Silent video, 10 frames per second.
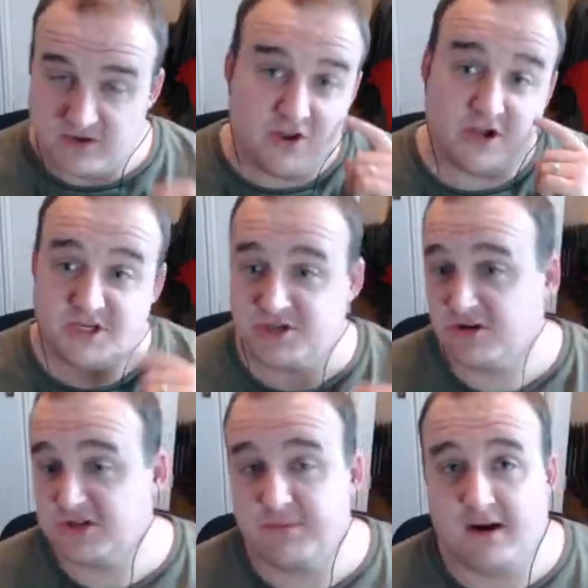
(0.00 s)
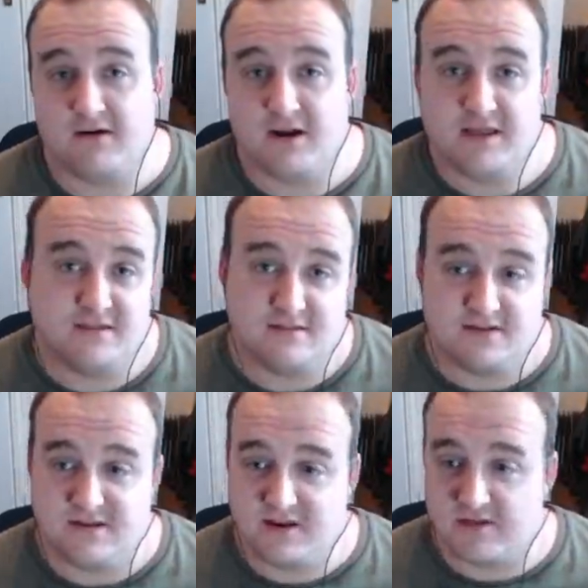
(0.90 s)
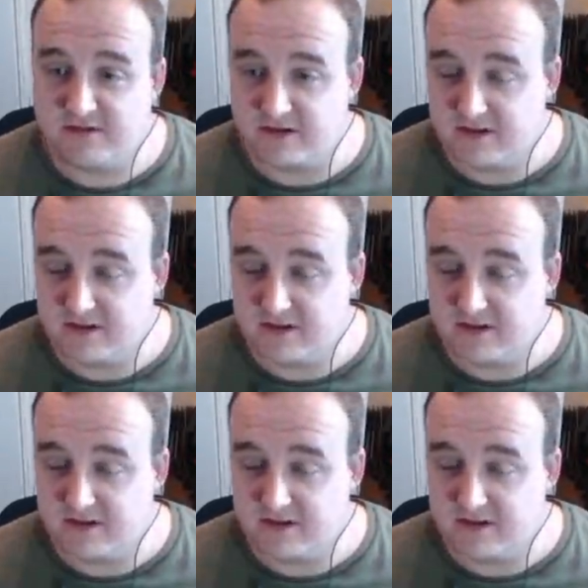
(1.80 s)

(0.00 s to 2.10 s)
nice shot apparently that did nothing.